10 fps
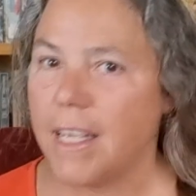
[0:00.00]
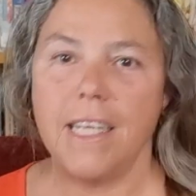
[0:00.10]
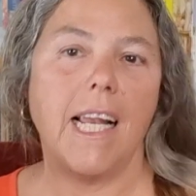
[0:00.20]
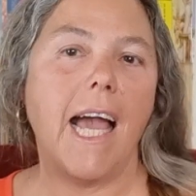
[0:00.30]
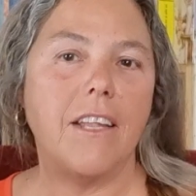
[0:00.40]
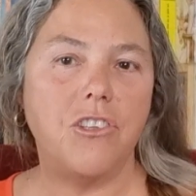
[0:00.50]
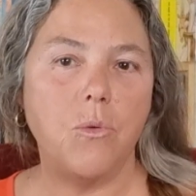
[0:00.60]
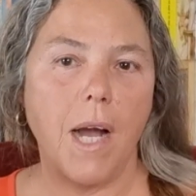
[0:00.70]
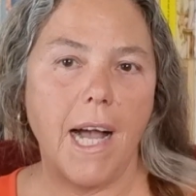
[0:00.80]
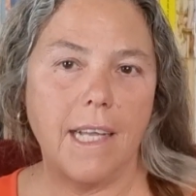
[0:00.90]
Glad
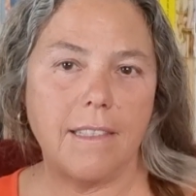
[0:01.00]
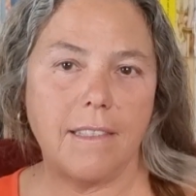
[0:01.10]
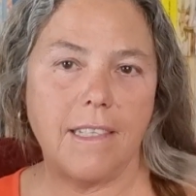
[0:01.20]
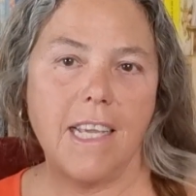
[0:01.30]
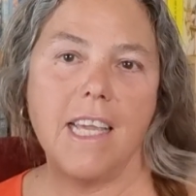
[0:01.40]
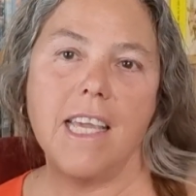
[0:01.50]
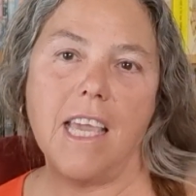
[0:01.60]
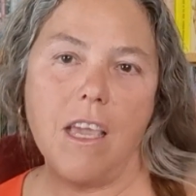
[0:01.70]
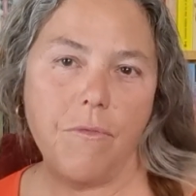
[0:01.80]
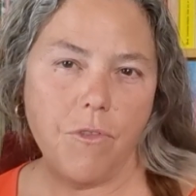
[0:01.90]
you asked.
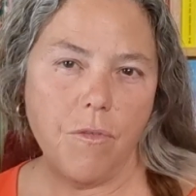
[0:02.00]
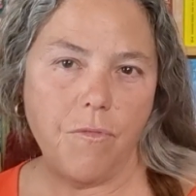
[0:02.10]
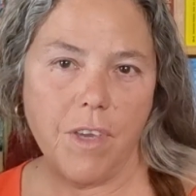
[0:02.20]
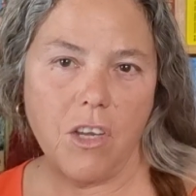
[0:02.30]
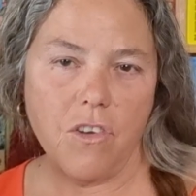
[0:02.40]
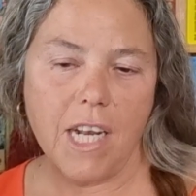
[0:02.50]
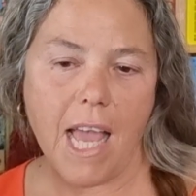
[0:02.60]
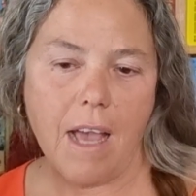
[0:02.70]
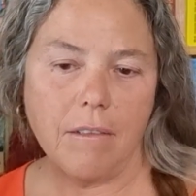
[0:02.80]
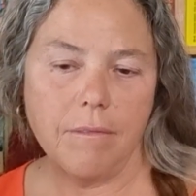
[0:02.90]
If you figure it
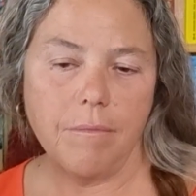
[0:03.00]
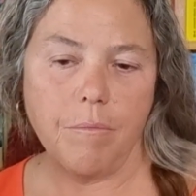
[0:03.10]
out,